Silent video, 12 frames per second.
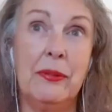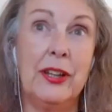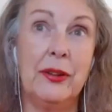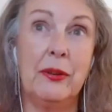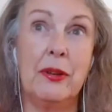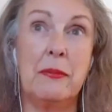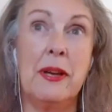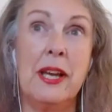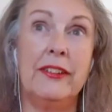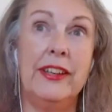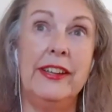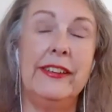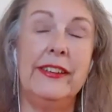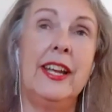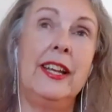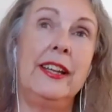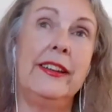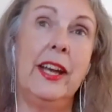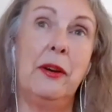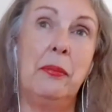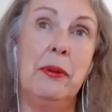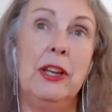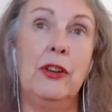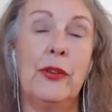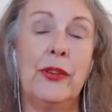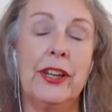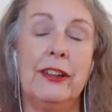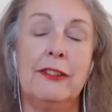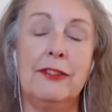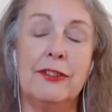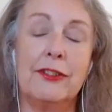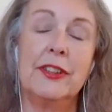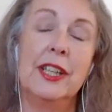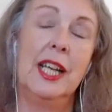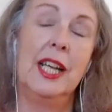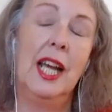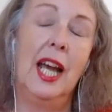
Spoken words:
that's what it's all about, isn't it? It's helping yourself.